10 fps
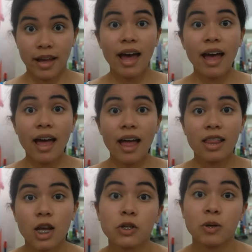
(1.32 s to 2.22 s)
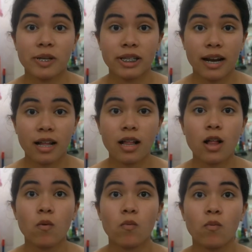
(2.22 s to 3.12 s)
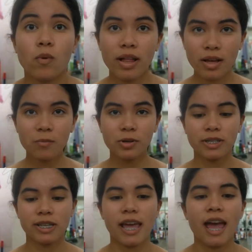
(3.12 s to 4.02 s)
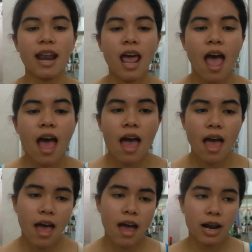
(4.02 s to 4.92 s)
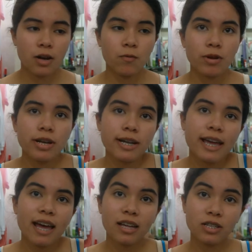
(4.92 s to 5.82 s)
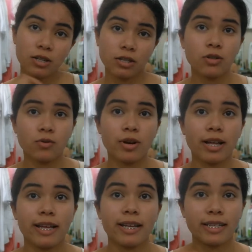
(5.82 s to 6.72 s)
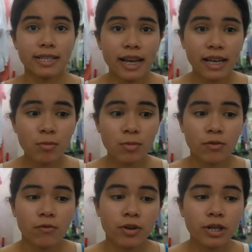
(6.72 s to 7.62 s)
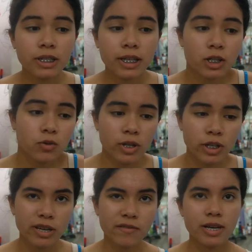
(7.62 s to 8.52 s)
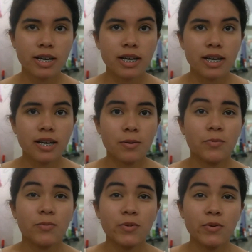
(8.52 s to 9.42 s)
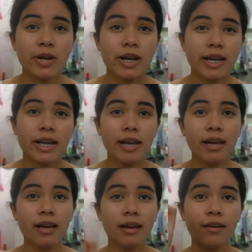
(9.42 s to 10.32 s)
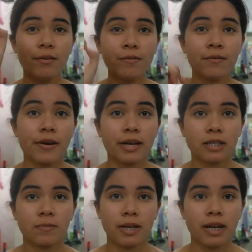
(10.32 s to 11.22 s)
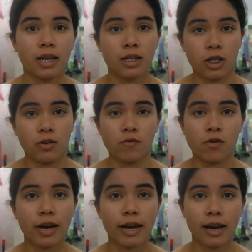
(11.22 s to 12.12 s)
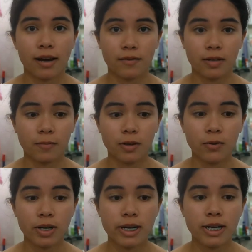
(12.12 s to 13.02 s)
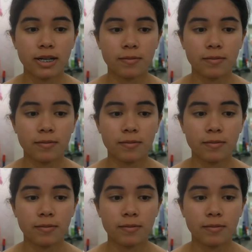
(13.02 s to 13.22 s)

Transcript: Hello to my channel, welcome once again, and we're gonna get into this tutorial in a second, but first I just wanted to give a brief explanation of why I haven't uploaded